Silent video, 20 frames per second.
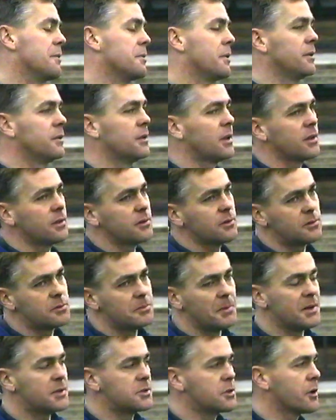and like,
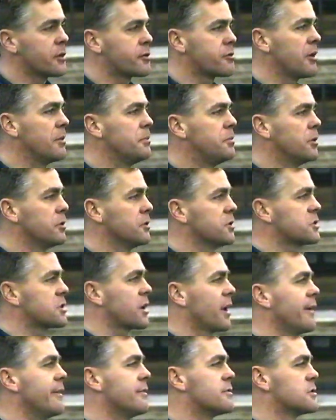made two or three important
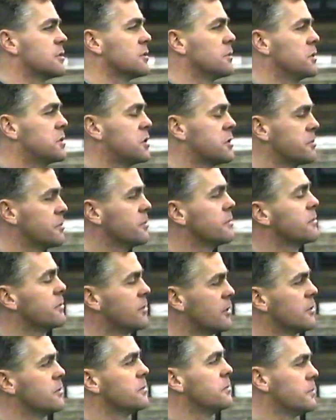saves, which is
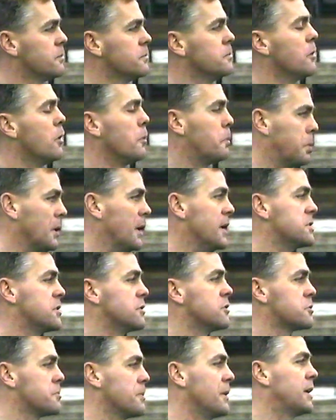more pleasing,
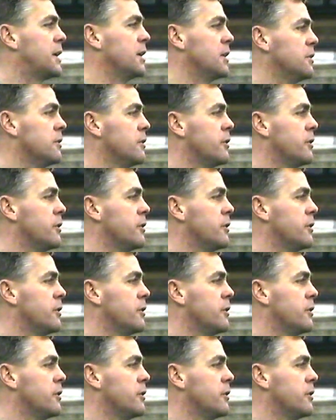just making